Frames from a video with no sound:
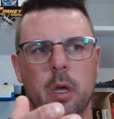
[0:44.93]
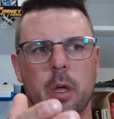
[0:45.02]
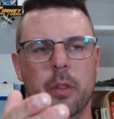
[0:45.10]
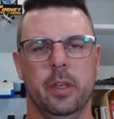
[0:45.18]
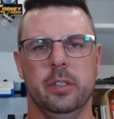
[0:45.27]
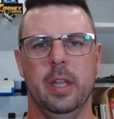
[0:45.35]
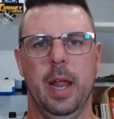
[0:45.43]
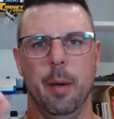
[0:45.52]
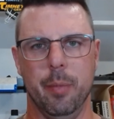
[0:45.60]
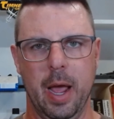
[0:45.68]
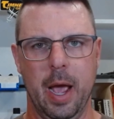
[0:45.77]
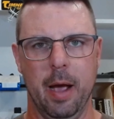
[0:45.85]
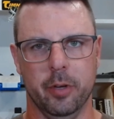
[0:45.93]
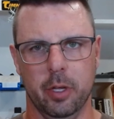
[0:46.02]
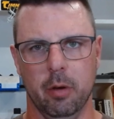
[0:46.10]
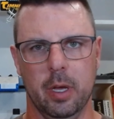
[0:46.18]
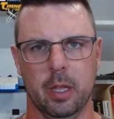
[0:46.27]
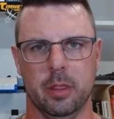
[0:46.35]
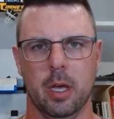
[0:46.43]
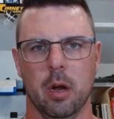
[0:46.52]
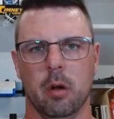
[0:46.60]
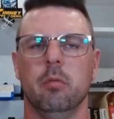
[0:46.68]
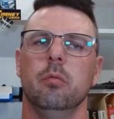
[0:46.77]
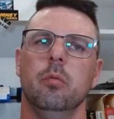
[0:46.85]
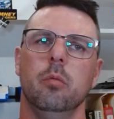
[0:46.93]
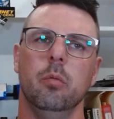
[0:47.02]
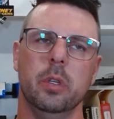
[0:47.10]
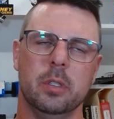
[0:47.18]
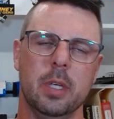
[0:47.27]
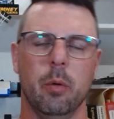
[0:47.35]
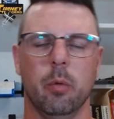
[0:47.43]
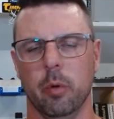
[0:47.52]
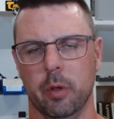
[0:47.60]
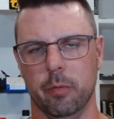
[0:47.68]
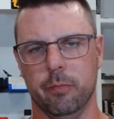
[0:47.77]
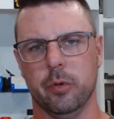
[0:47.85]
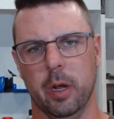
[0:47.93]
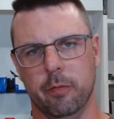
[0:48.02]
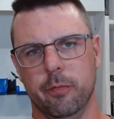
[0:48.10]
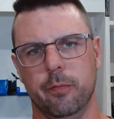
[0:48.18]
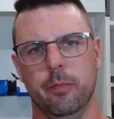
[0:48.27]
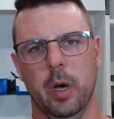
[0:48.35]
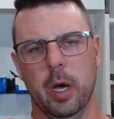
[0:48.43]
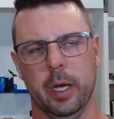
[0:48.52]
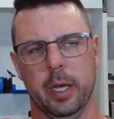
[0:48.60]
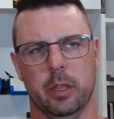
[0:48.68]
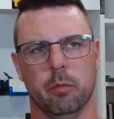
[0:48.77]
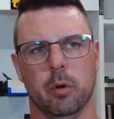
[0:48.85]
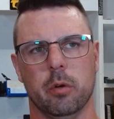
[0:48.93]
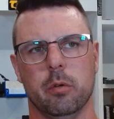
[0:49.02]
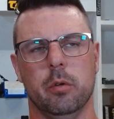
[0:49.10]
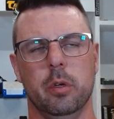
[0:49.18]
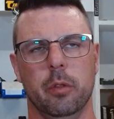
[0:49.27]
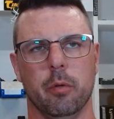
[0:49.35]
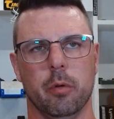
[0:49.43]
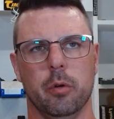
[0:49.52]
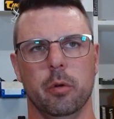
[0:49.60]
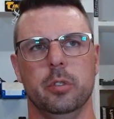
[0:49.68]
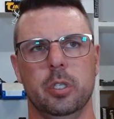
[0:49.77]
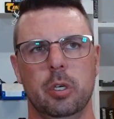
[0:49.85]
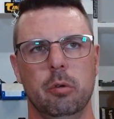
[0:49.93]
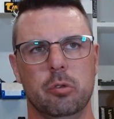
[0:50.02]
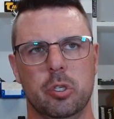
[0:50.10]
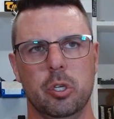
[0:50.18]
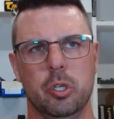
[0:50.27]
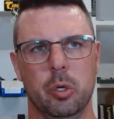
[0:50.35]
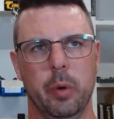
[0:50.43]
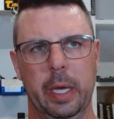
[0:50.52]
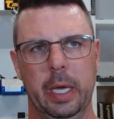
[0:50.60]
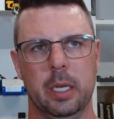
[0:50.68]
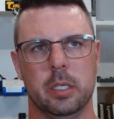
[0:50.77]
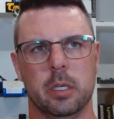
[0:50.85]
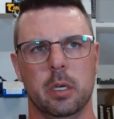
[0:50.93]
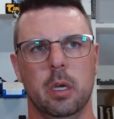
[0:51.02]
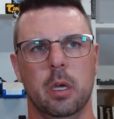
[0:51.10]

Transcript: things that happen after you get there. Instead, we're really trying to get the recruits used to doing it,